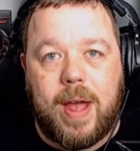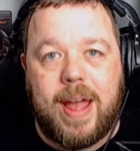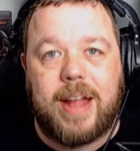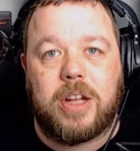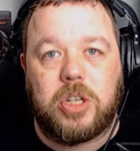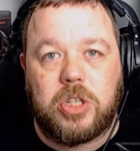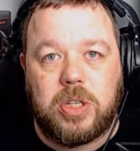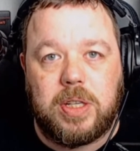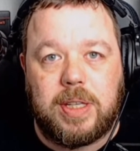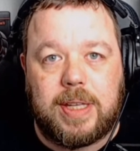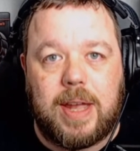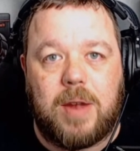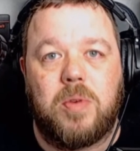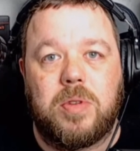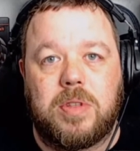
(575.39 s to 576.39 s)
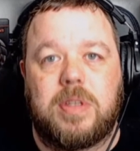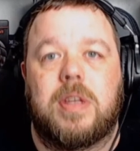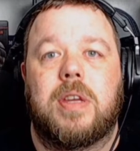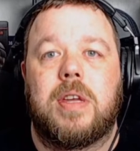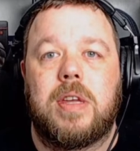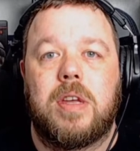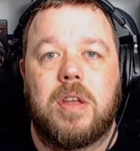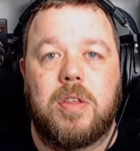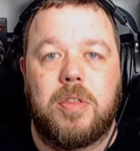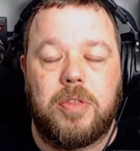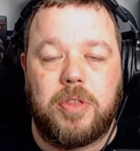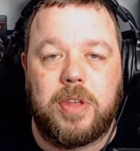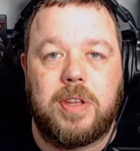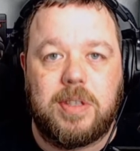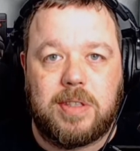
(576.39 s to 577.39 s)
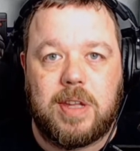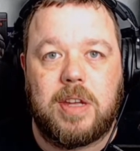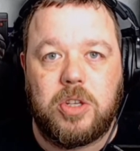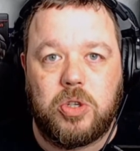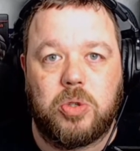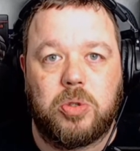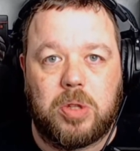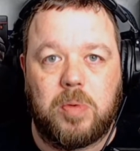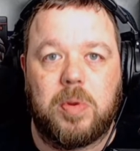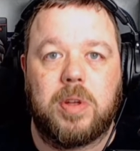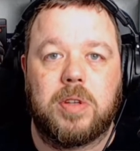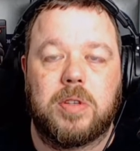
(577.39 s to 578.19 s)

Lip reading: actually guarantee these days you're doing?